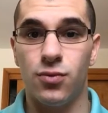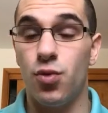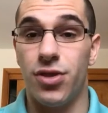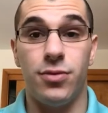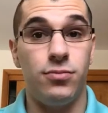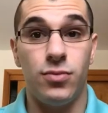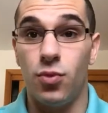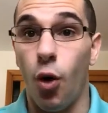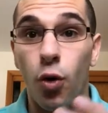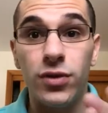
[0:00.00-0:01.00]
with
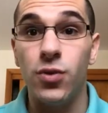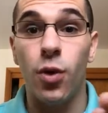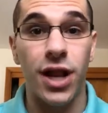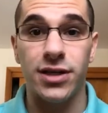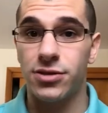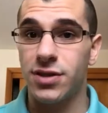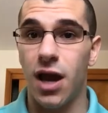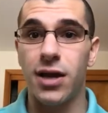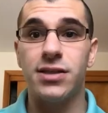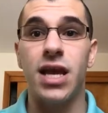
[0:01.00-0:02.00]
only 1
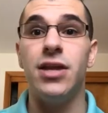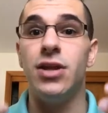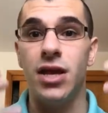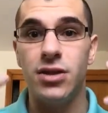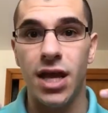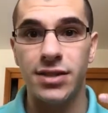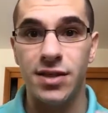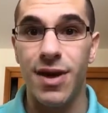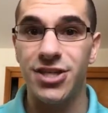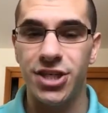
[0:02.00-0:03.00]
exercise and
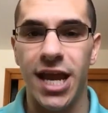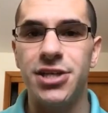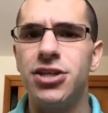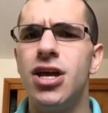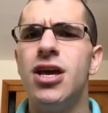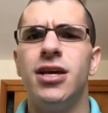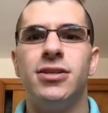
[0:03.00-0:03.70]
some education?